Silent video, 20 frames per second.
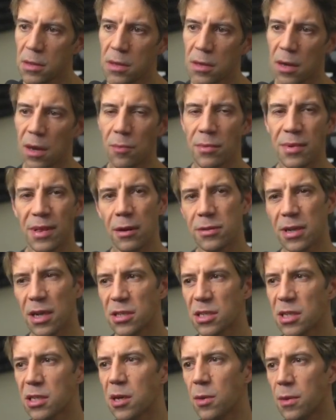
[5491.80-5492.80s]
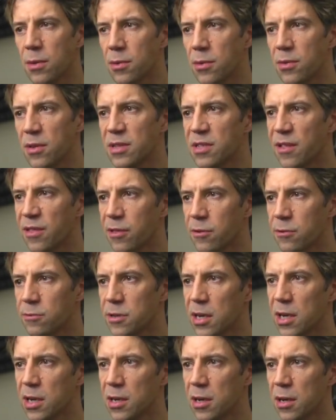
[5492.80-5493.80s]
And without actually going through this
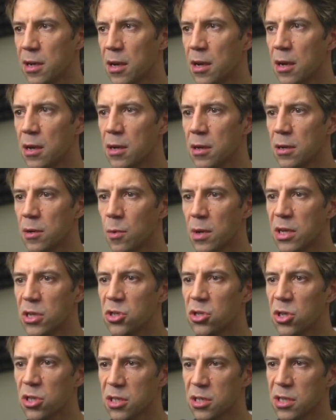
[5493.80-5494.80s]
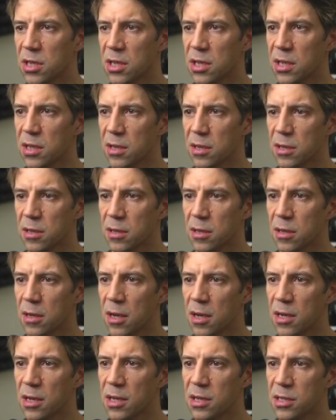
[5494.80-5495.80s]
thoroughly, we can just see that
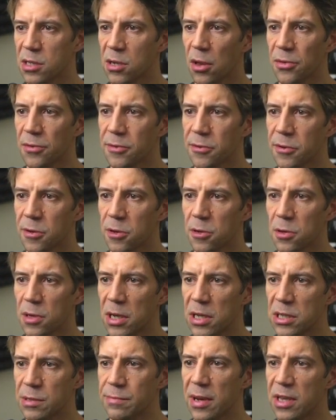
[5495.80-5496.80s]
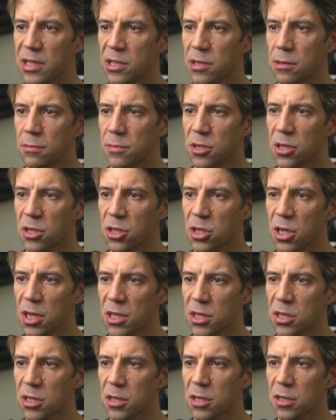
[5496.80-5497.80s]
it's gone through, it's made some
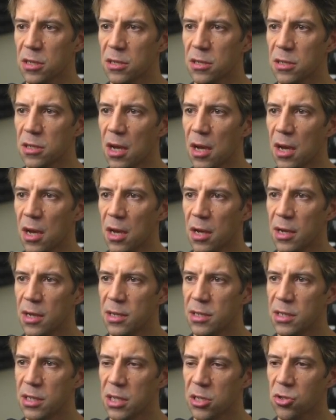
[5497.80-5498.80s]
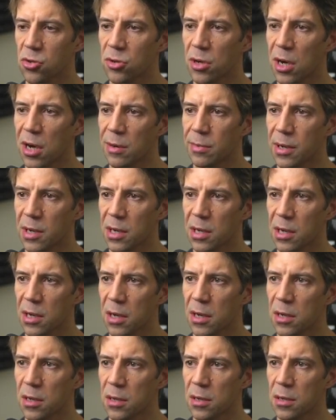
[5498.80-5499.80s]
suggestions, it's describing
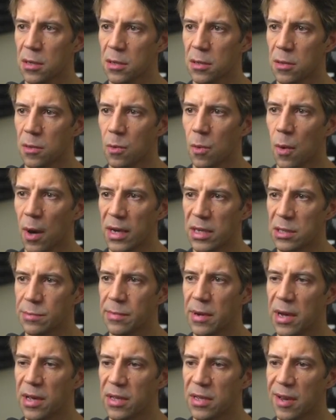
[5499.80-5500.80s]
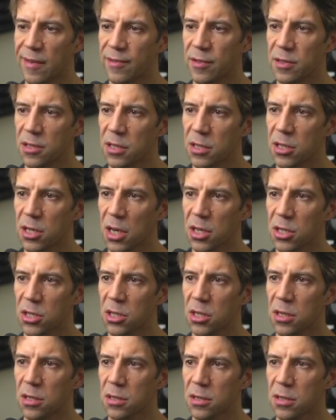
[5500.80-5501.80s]
why it's made the different
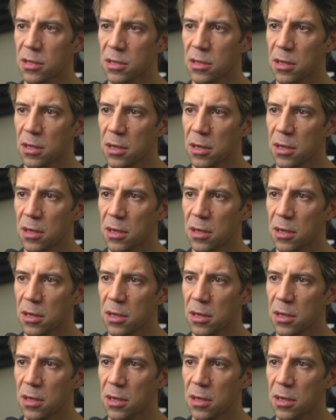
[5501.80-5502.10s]
suggestions,